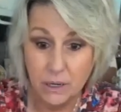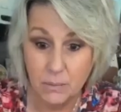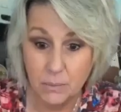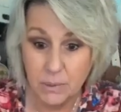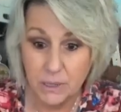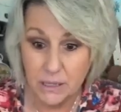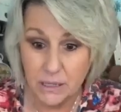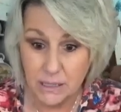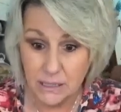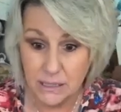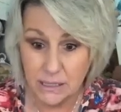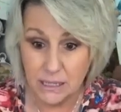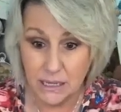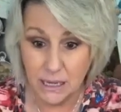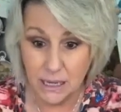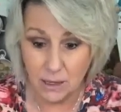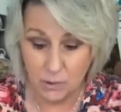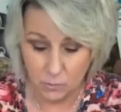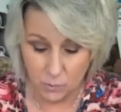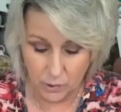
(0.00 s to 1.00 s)
ribbons,
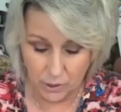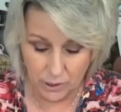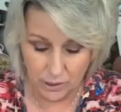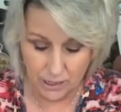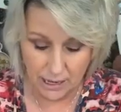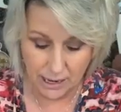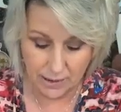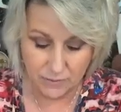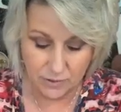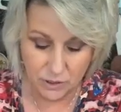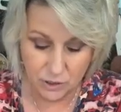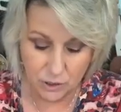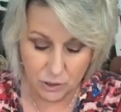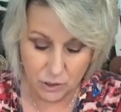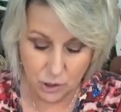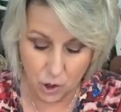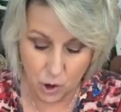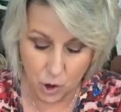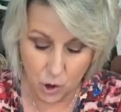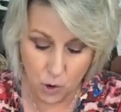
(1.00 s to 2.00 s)
and we're going to have
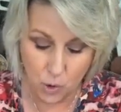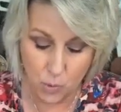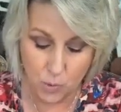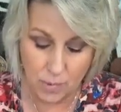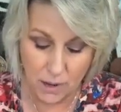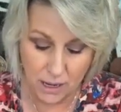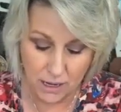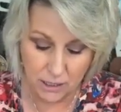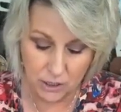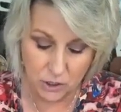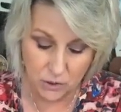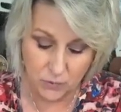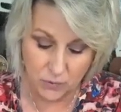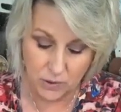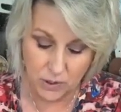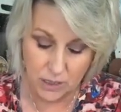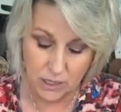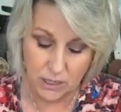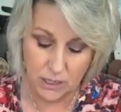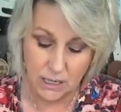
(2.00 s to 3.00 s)
so much
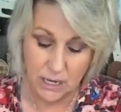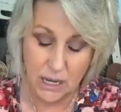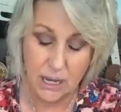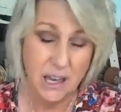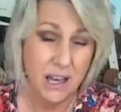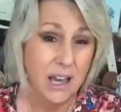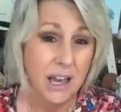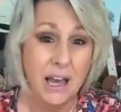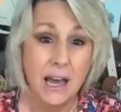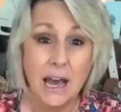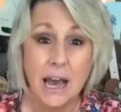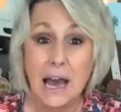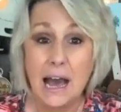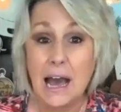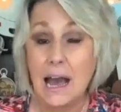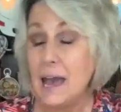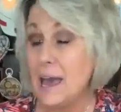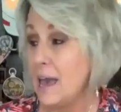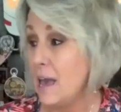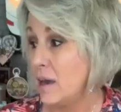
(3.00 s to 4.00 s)
fun.
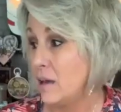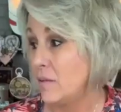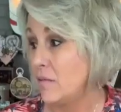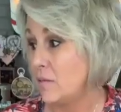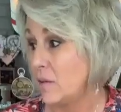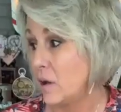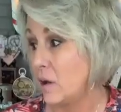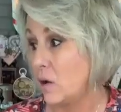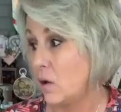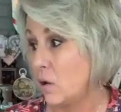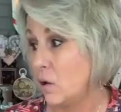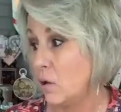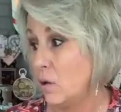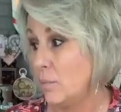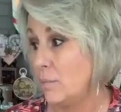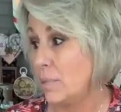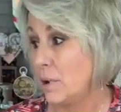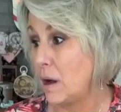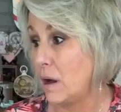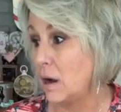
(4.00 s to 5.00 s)
I have a
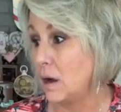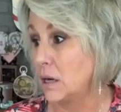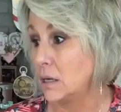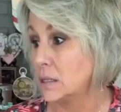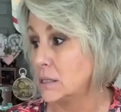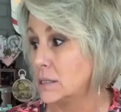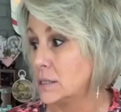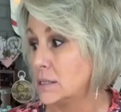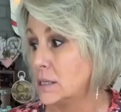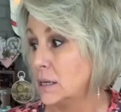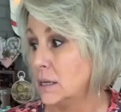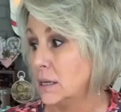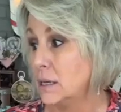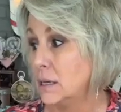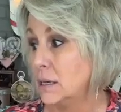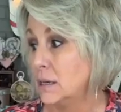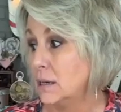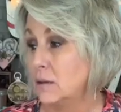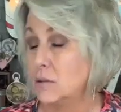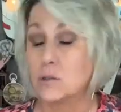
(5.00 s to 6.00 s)
whole box.
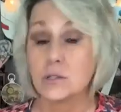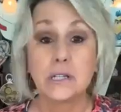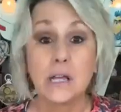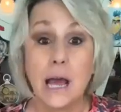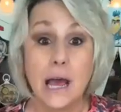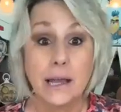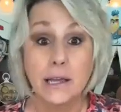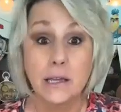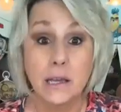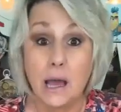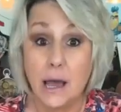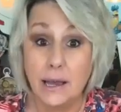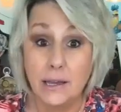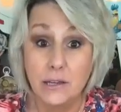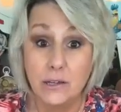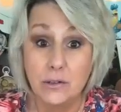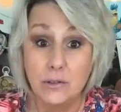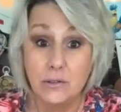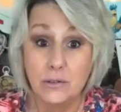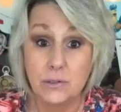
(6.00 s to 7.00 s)
Of course, I,
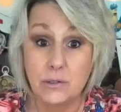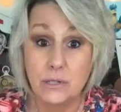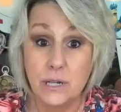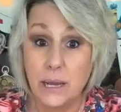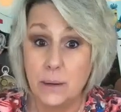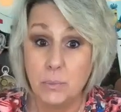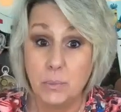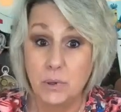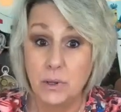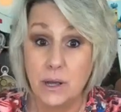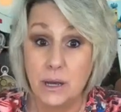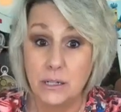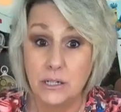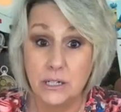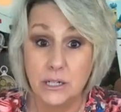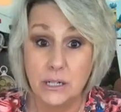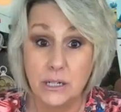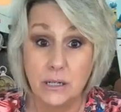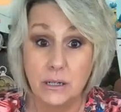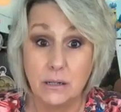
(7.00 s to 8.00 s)
I use
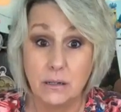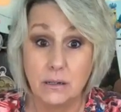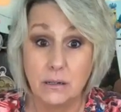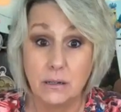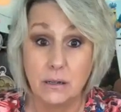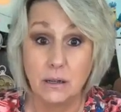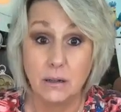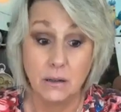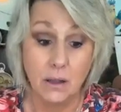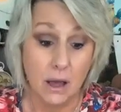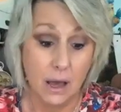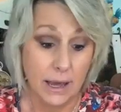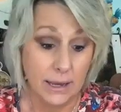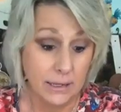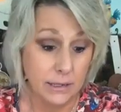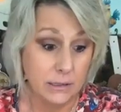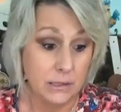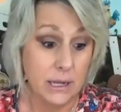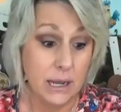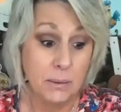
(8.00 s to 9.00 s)
Taperlogy a
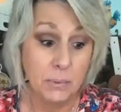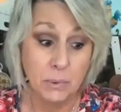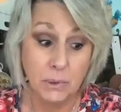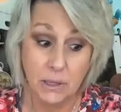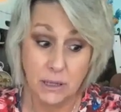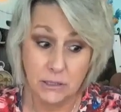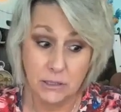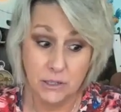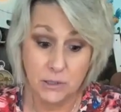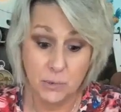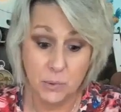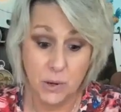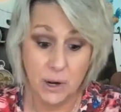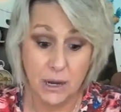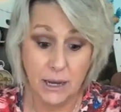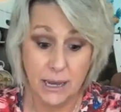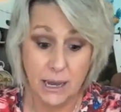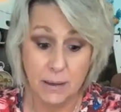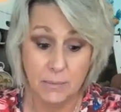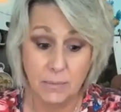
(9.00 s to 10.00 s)
lot. Taperology is
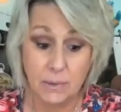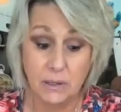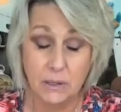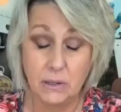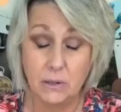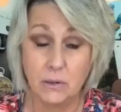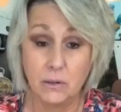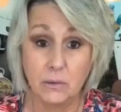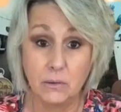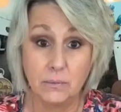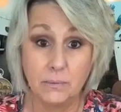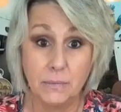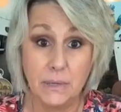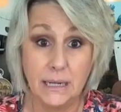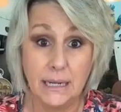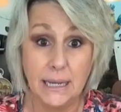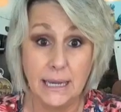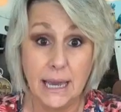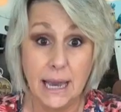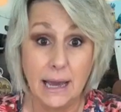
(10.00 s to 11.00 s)
where I got my little
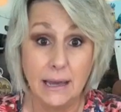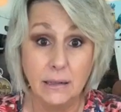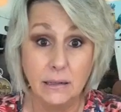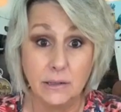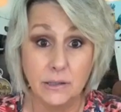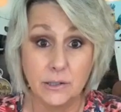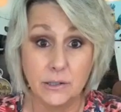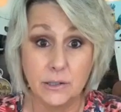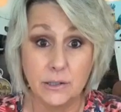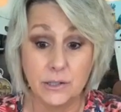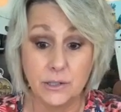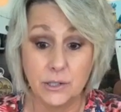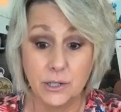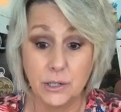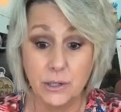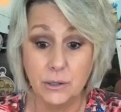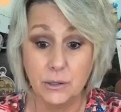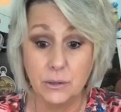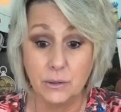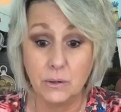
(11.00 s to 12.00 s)
mini
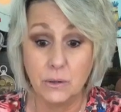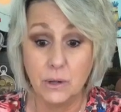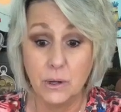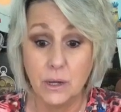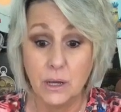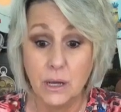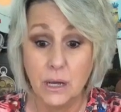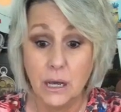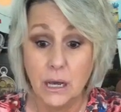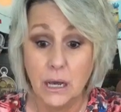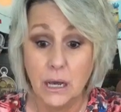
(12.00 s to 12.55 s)
calendars too.